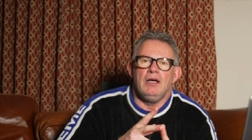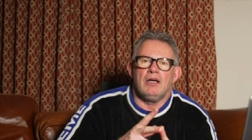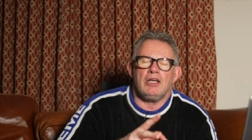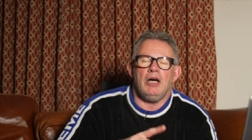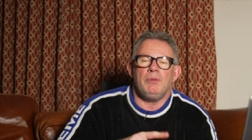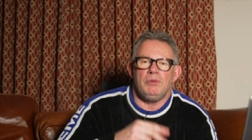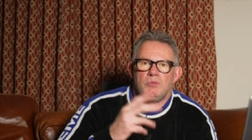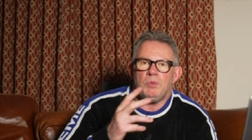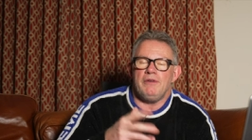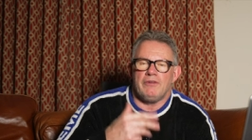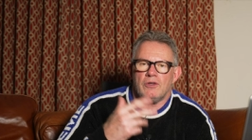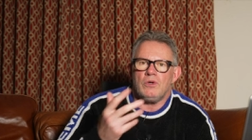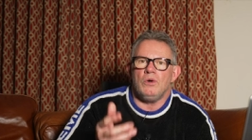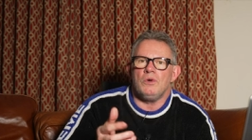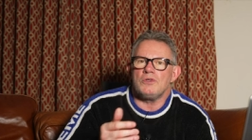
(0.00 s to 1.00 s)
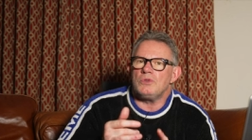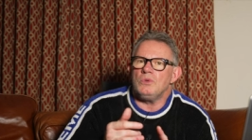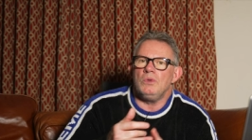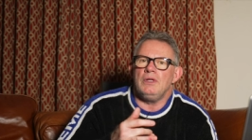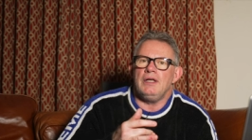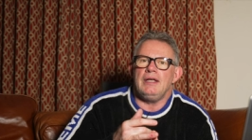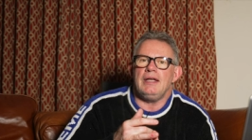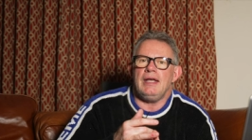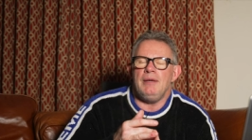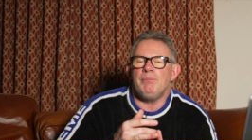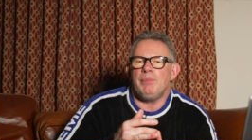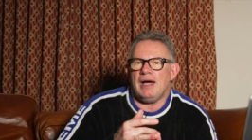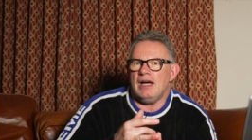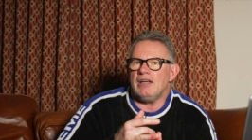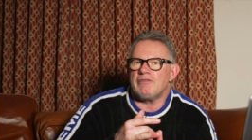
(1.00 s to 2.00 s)
coupled with, of course, all the
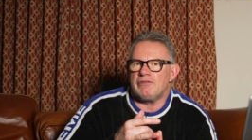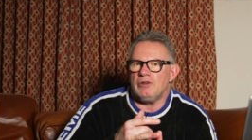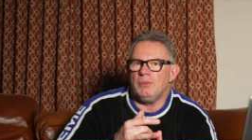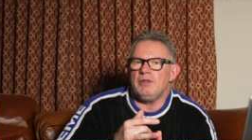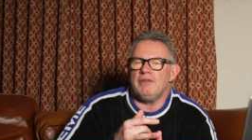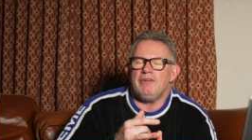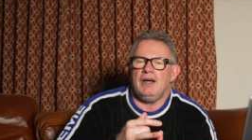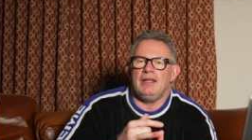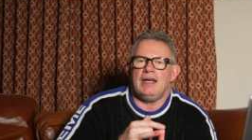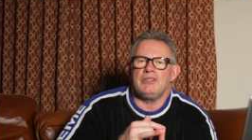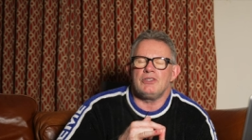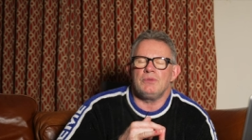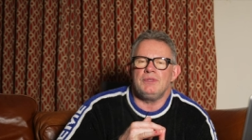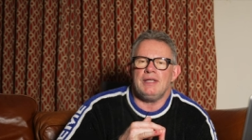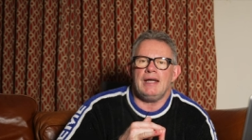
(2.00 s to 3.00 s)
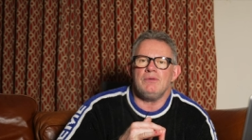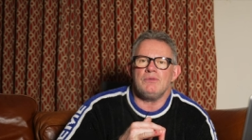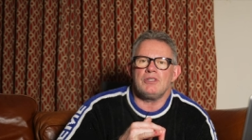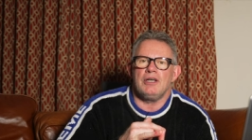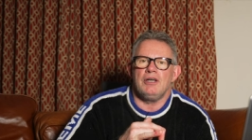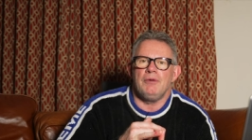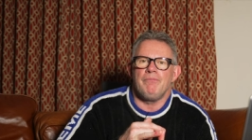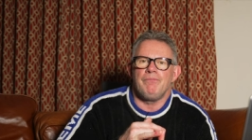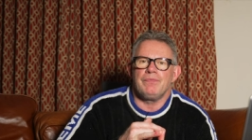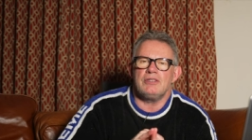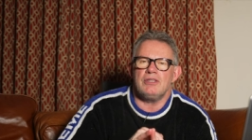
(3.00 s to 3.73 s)
impact from the financial downturn.